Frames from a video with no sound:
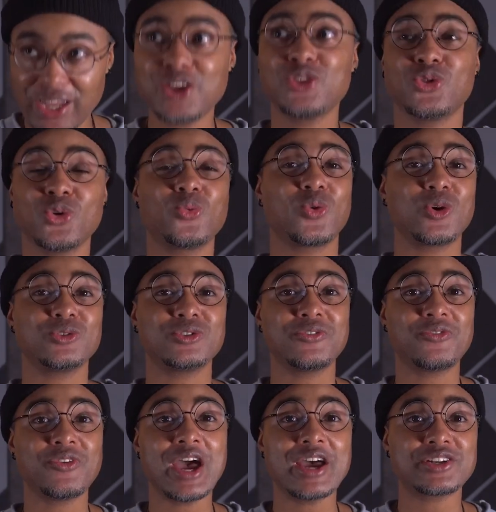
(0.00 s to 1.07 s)
in the world
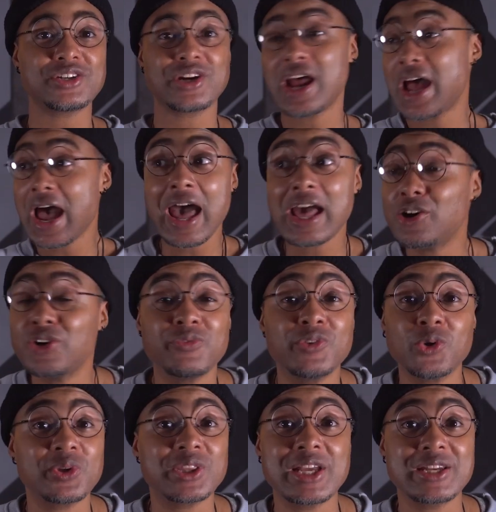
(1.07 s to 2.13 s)
of fashion. I don't
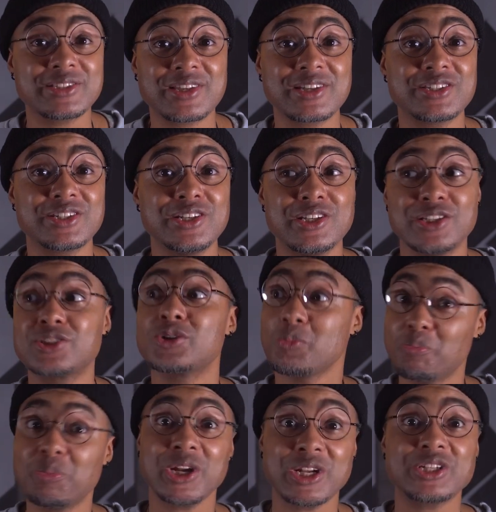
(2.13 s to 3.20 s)
even know what that discussion is,
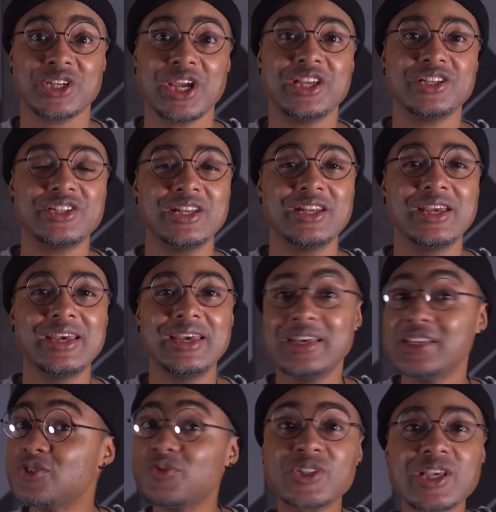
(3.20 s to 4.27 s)
but it changed it.
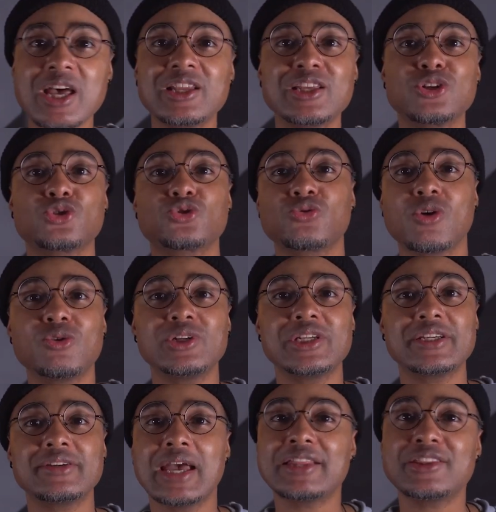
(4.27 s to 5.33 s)
Is Vasali
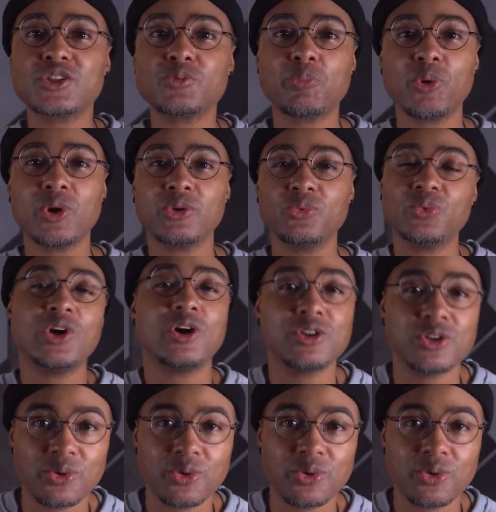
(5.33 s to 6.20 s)
trolling? At this point, we all